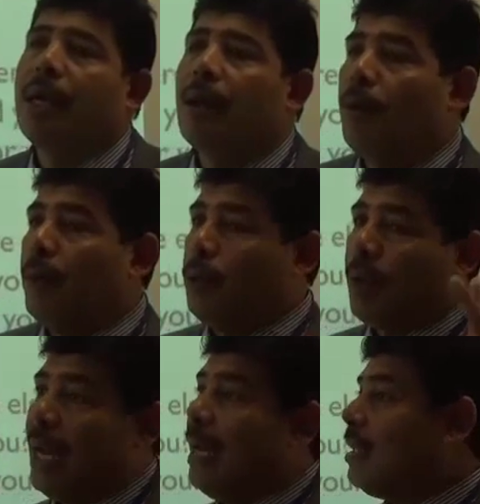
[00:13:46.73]

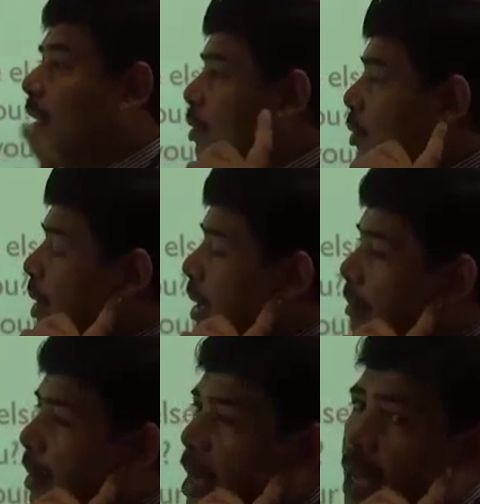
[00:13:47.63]
you can listen to
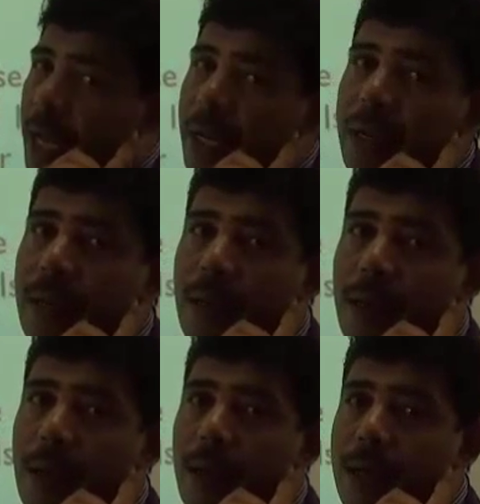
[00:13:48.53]
them in
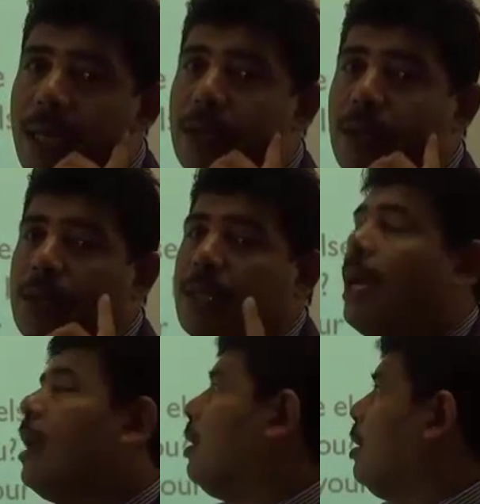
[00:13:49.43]

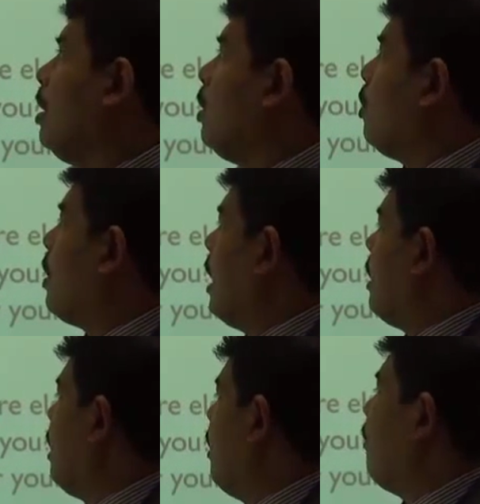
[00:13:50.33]
radios, and you
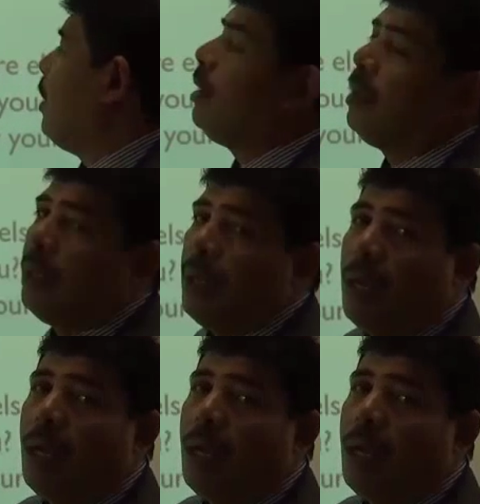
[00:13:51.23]
can even